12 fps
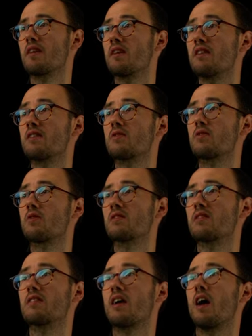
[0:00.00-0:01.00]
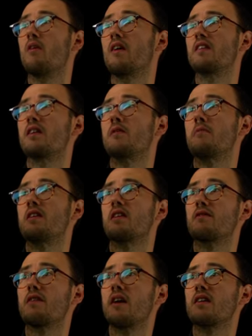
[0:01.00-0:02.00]
inserted our intermediate
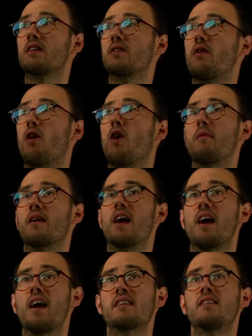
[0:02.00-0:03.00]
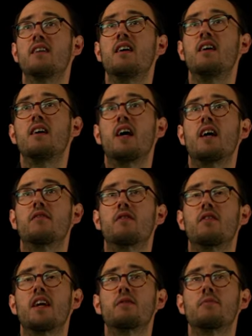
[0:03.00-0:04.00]
findings for omega hat and for
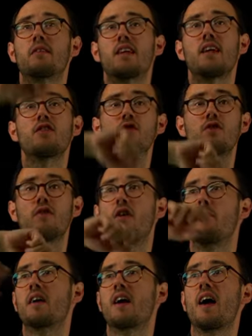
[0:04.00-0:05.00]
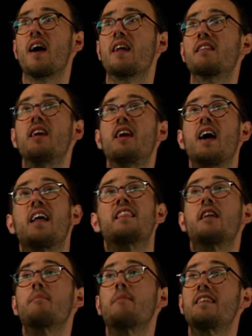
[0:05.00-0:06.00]
the expectation of omega hat, and
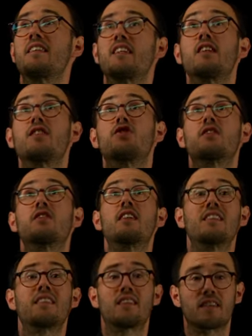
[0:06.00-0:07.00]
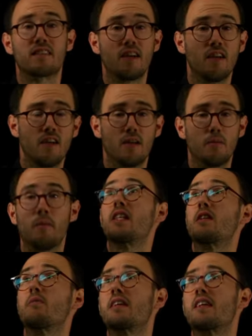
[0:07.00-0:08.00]
then basically just did this
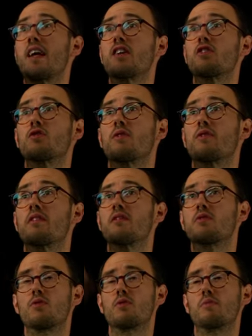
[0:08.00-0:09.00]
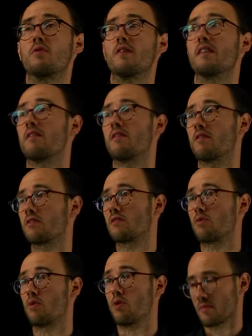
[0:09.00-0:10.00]
multiplication of these two parentheses
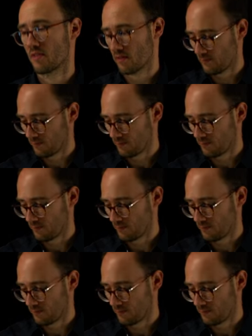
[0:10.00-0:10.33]
terms.